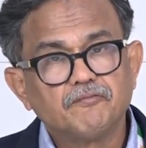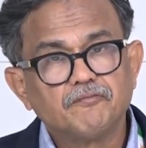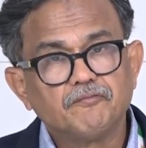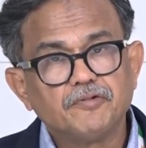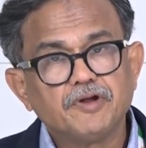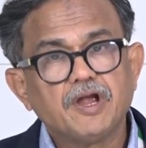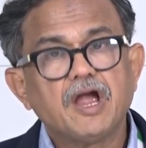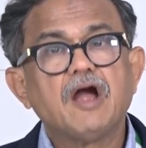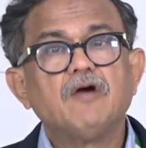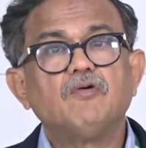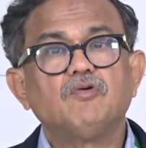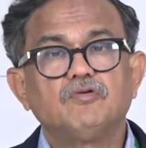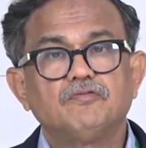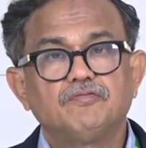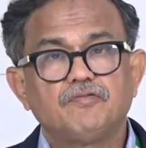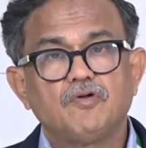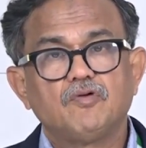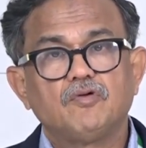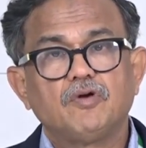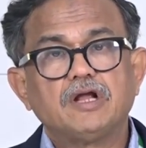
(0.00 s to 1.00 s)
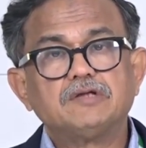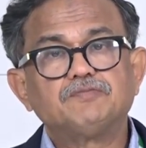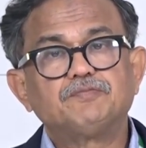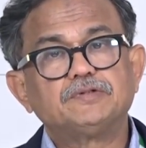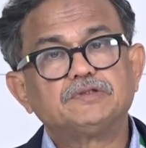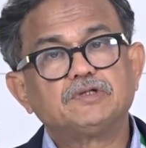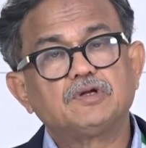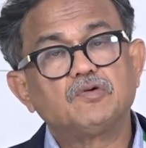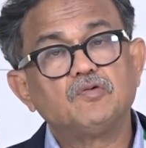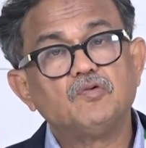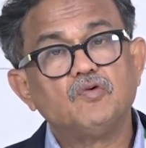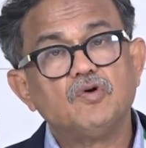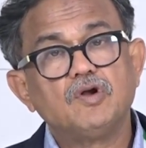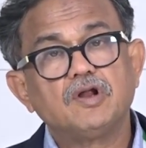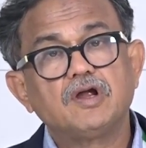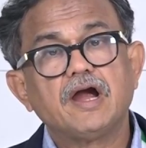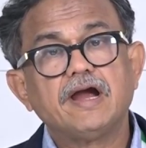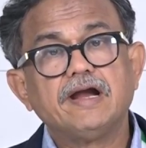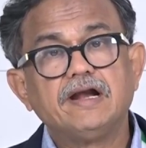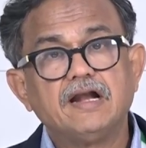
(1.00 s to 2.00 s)
we have to follow as per the
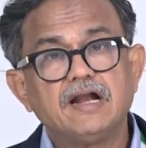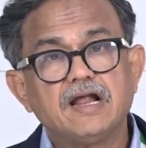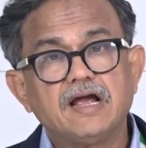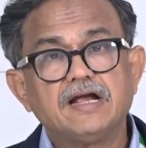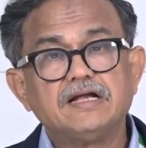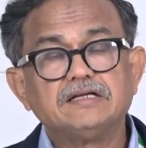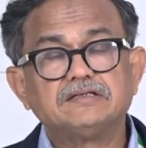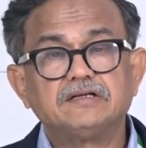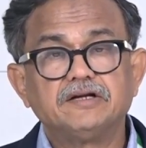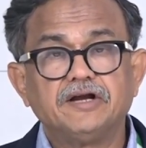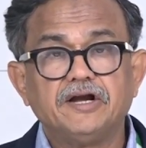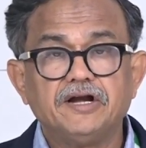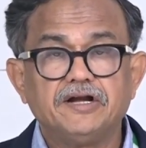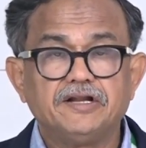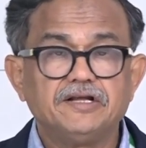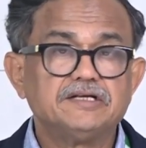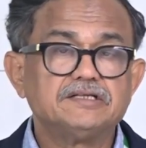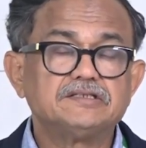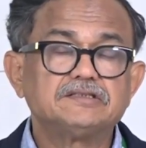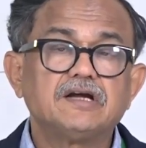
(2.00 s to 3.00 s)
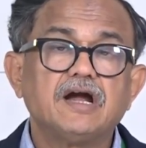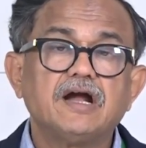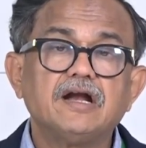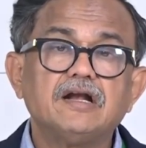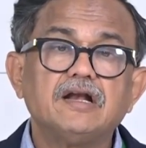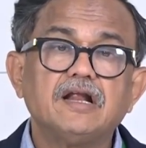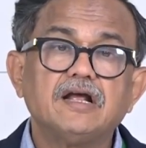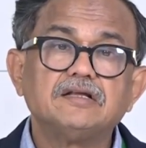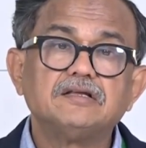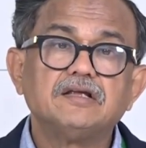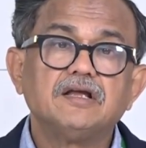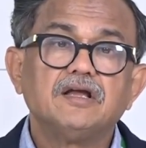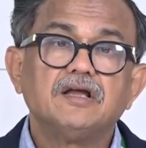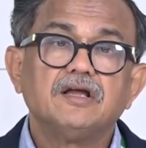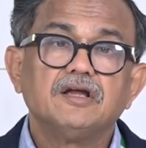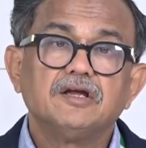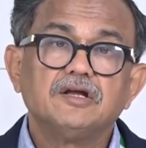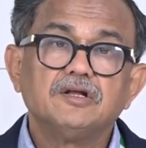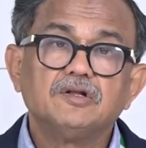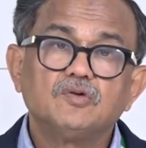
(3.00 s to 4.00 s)
GOLD guidelines and ATS guidelines,
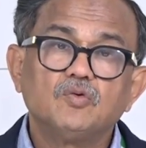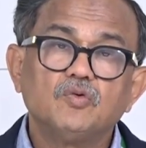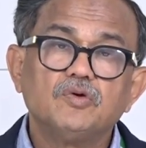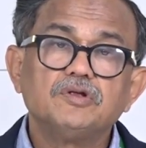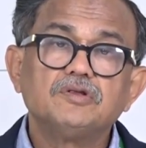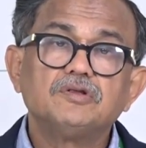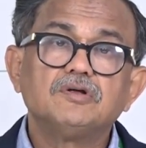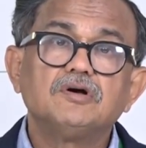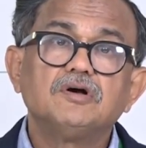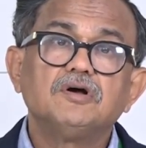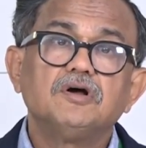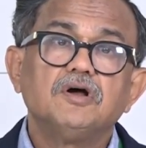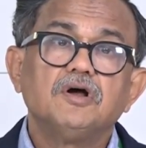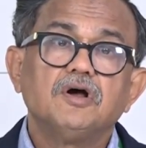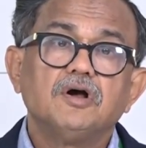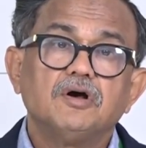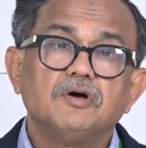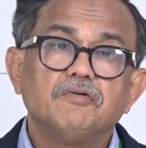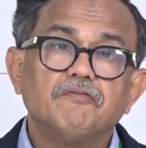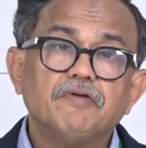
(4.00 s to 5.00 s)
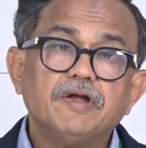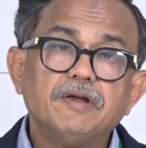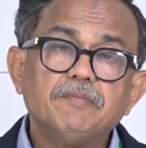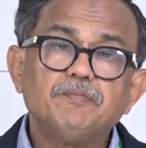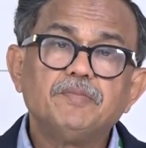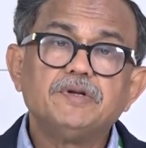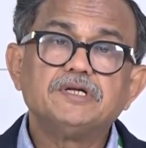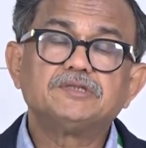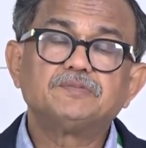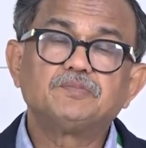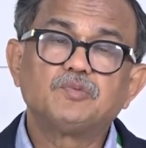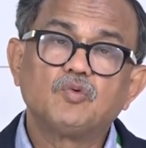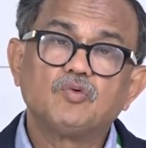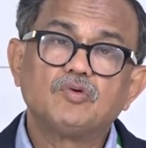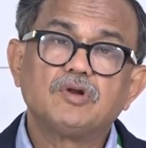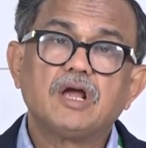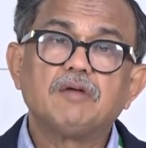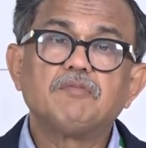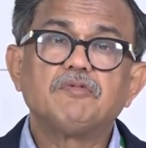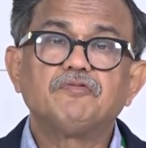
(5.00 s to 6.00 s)
including the weight-based
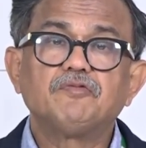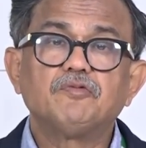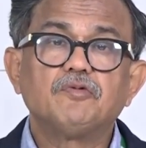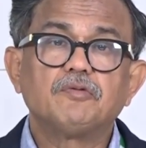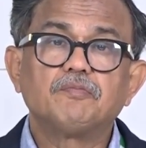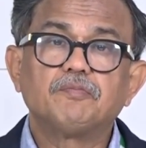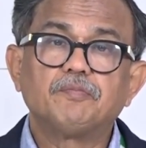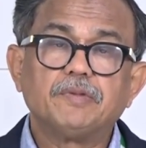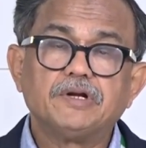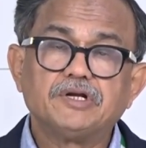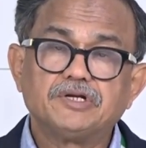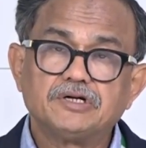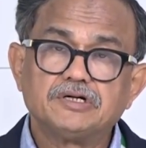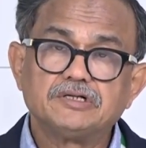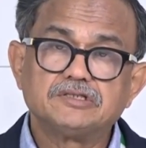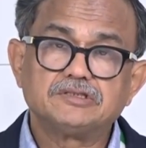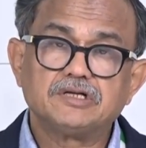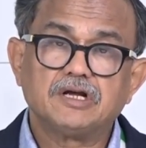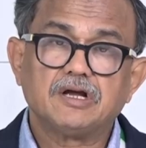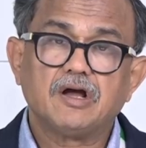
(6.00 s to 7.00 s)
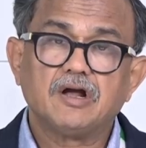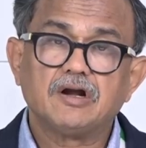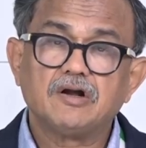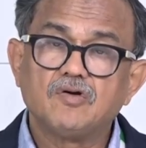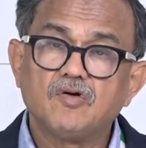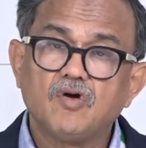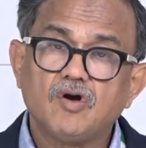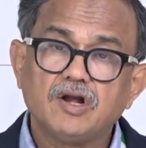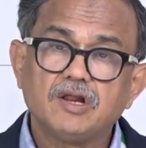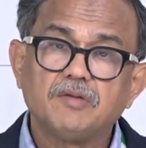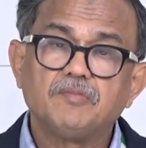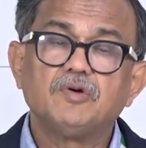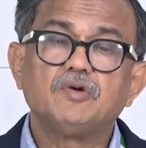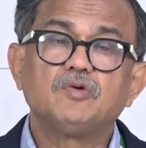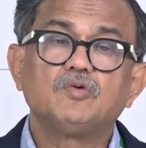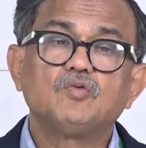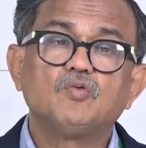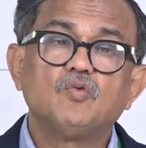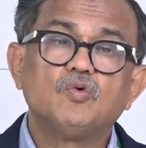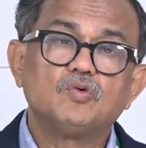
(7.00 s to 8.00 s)
program. If your patients are not able
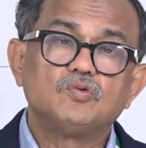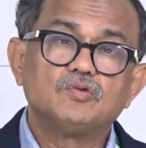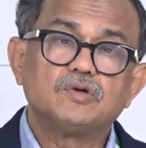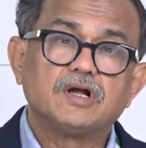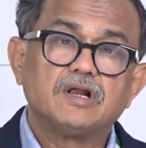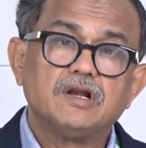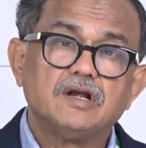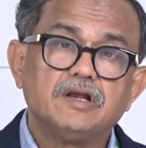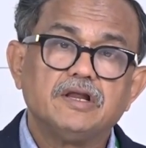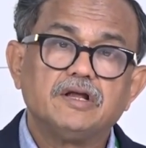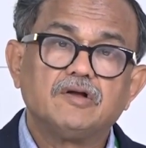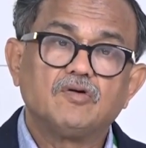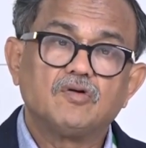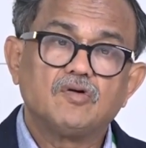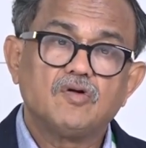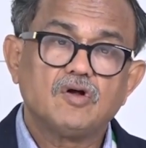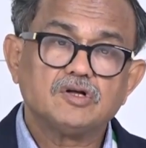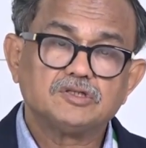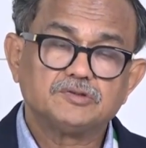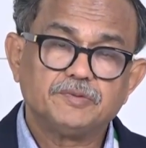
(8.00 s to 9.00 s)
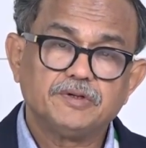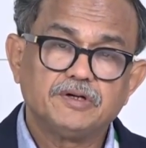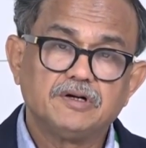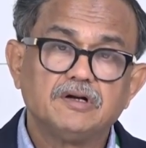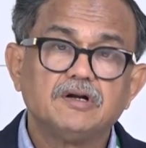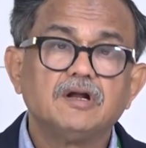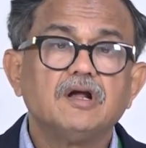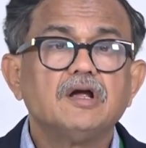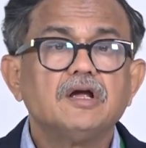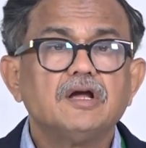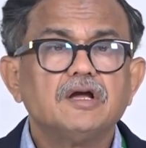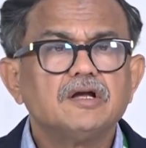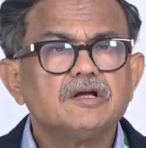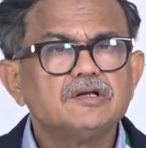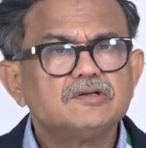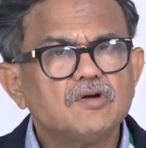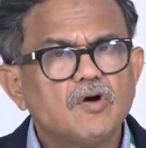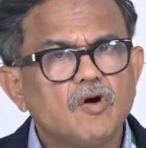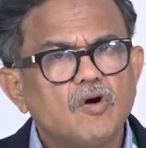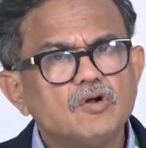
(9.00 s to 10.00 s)
to go to a clinic or a hospital,
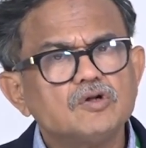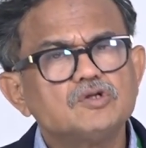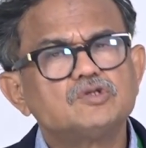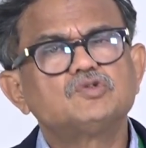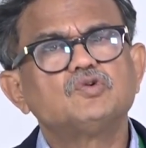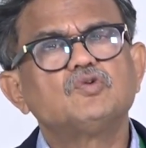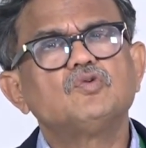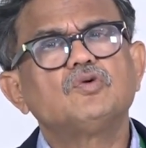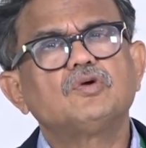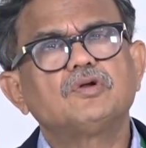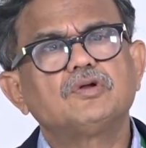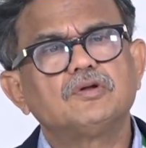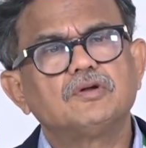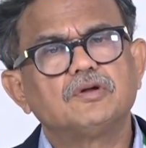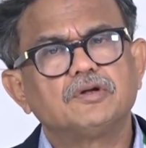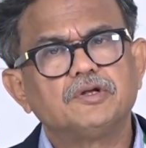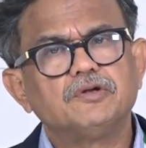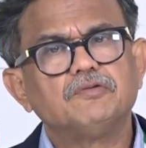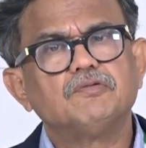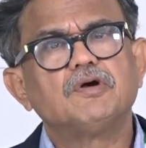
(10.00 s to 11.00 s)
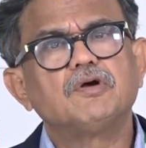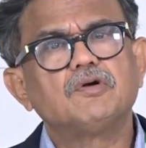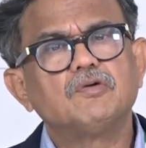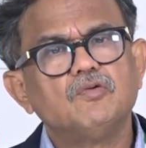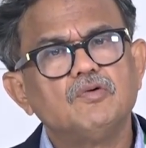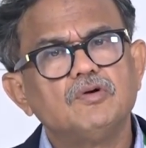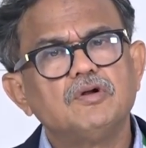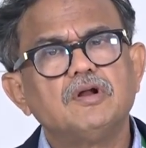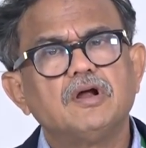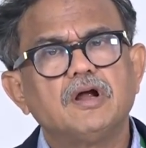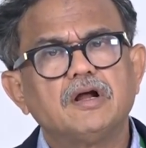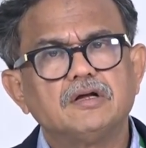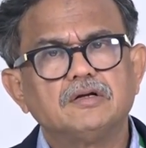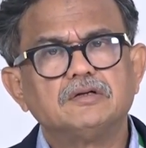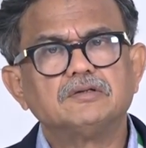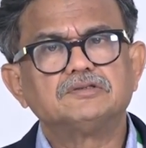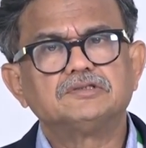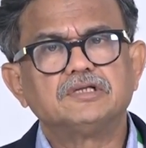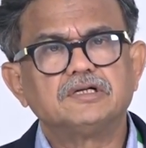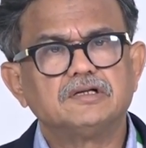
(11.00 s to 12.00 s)
it also give a good
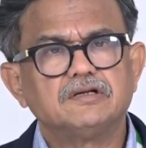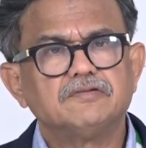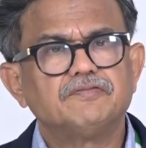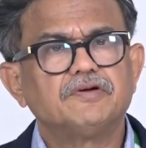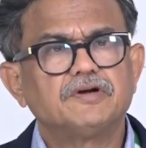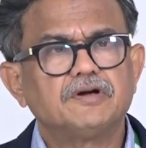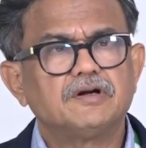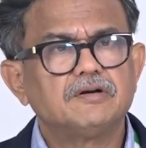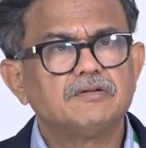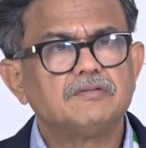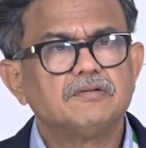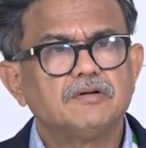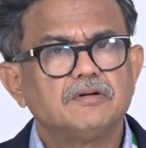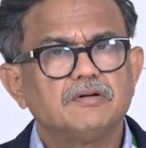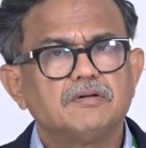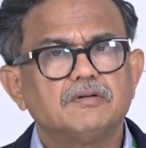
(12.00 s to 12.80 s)
significant